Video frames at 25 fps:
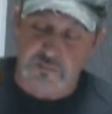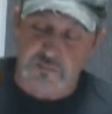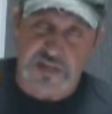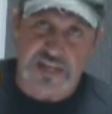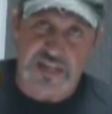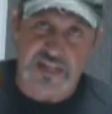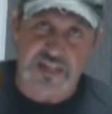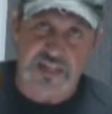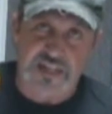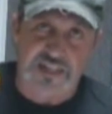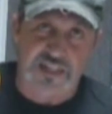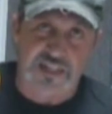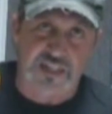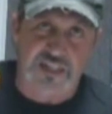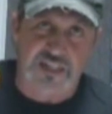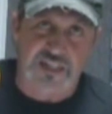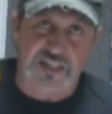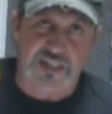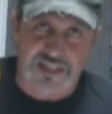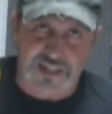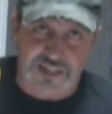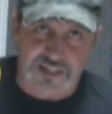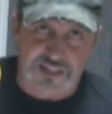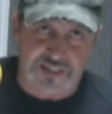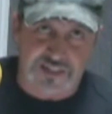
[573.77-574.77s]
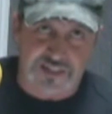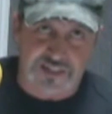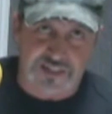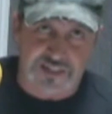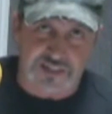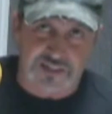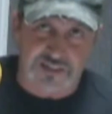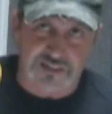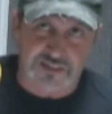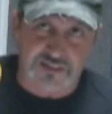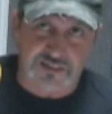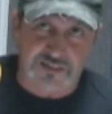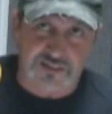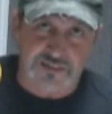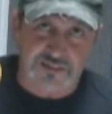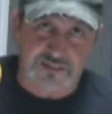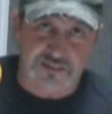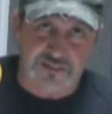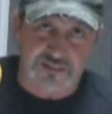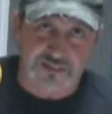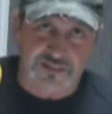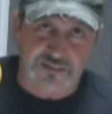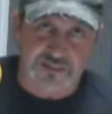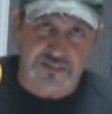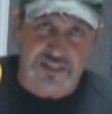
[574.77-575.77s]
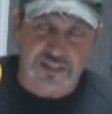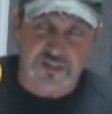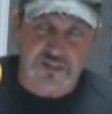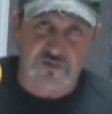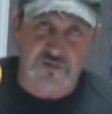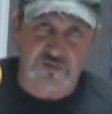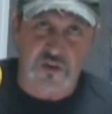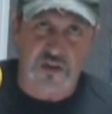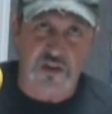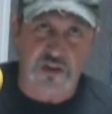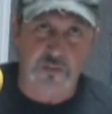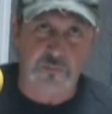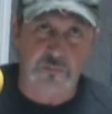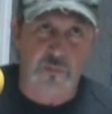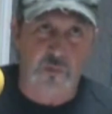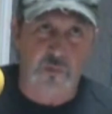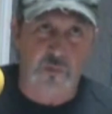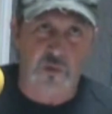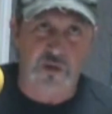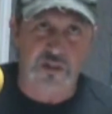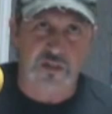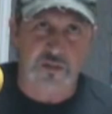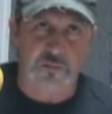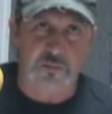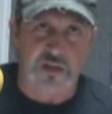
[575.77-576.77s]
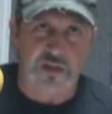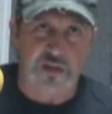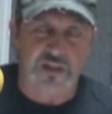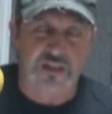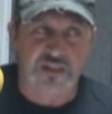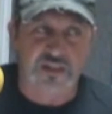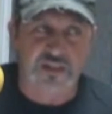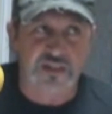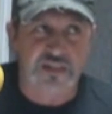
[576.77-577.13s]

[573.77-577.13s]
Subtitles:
Being conducted. That's very important to me.